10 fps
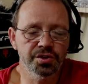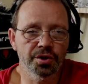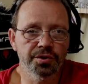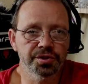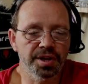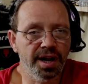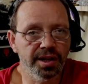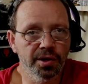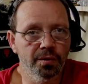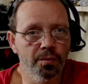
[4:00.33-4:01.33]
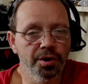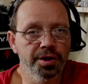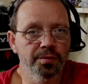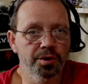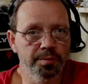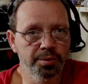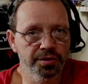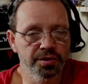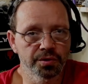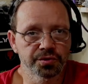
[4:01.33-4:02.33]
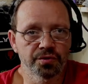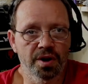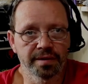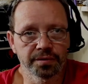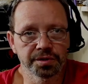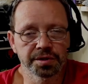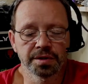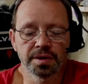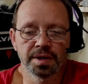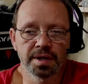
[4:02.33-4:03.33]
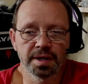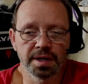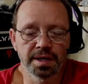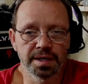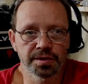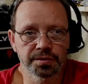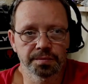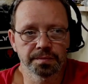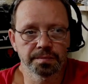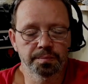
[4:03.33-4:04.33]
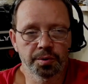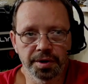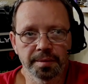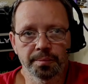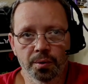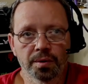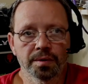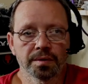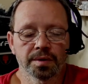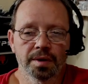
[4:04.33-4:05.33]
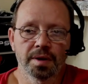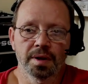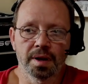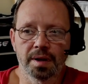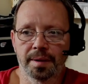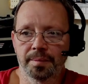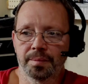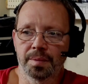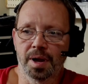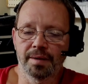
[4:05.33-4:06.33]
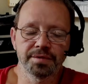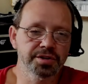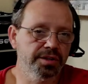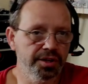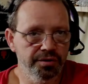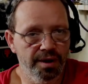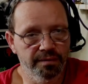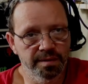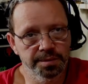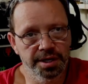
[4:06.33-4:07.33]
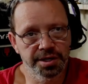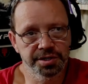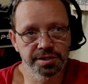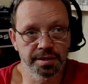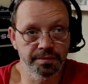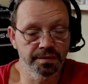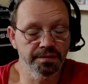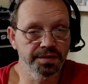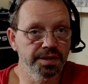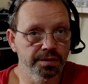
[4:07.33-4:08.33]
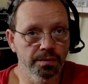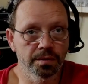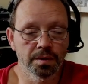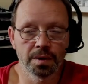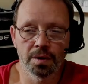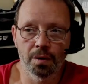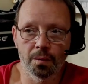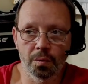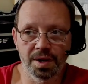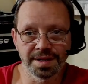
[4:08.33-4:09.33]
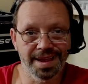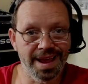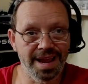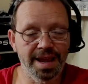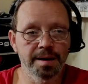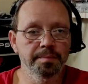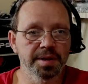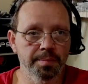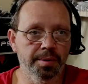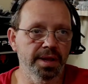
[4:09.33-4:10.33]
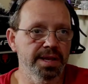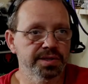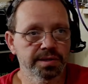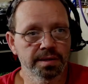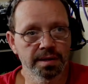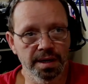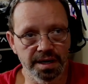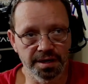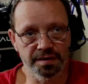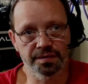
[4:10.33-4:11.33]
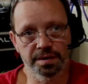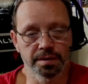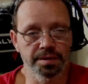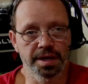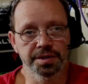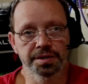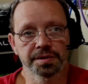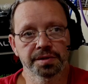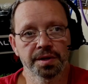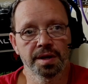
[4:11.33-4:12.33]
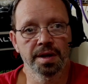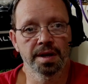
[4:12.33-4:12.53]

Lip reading: So deciding on where you want to put those drivers is pretty important. Obviously, you have limitations of your vehicle, what can be placed in different locations.